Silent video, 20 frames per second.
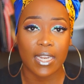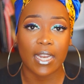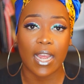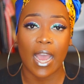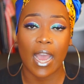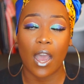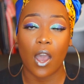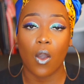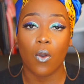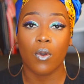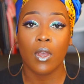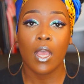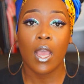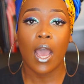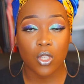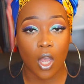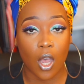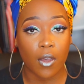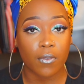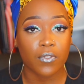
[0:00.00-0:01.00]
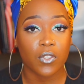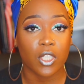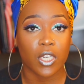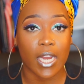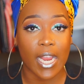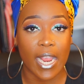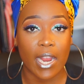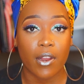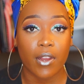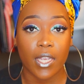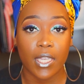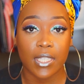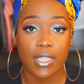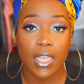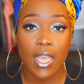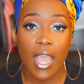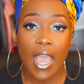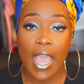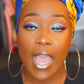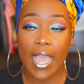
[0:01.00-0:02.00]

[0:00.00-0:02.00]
and how soft your hair is,